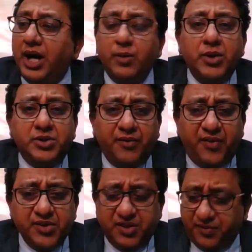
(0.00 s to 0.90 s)
I want to
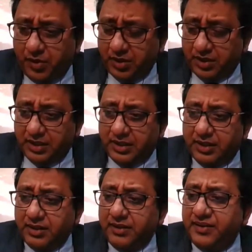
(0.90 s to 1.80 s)
first of all
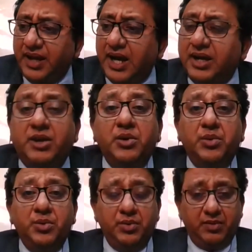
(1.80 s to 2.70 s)
thank
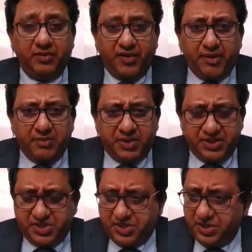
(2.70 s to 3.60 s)
you very
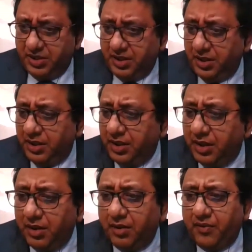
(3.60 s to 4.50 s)
much
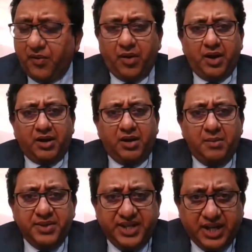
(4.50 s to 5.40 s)
for
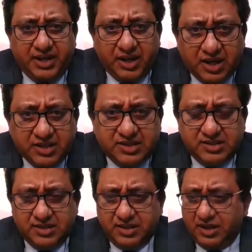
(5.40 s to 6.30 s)
accommodating
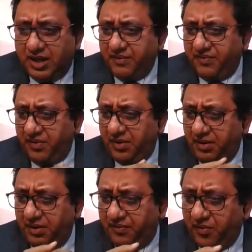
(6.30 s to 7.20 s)
us and
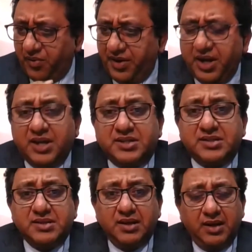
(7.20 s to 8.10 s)
for affording
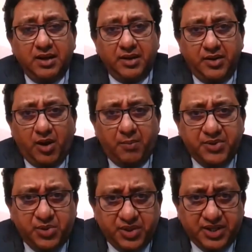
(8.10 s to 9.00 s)
us the
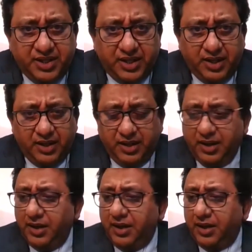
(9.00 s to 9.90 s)
opportunity
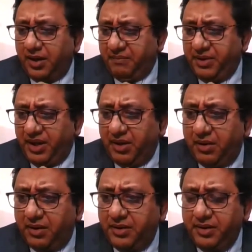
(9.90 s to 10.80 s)
of being
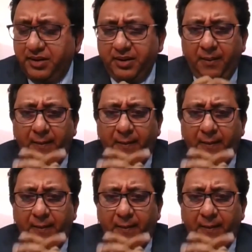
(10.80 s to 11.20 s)
heard.